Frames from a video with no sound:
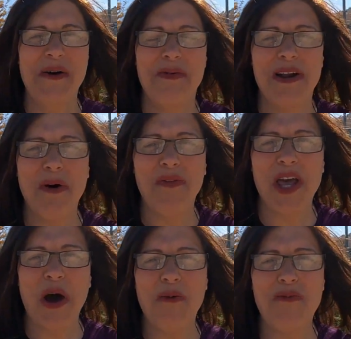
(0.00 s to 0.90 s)
But I'm on
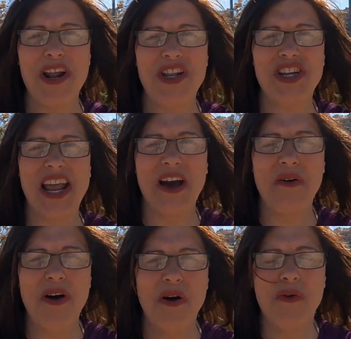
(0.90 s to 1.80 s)
the old bridge
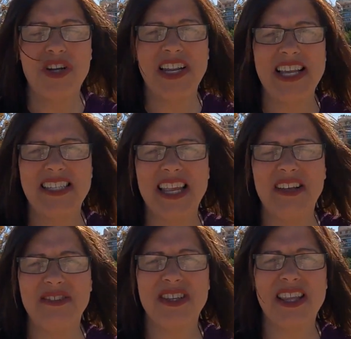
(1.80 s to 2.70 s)
now, which leads
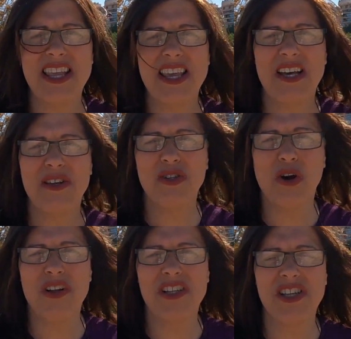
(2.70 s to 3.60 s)
down to the
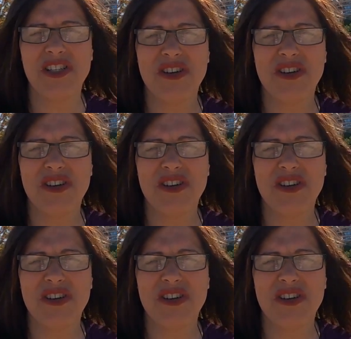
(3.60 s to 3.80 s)
Torres de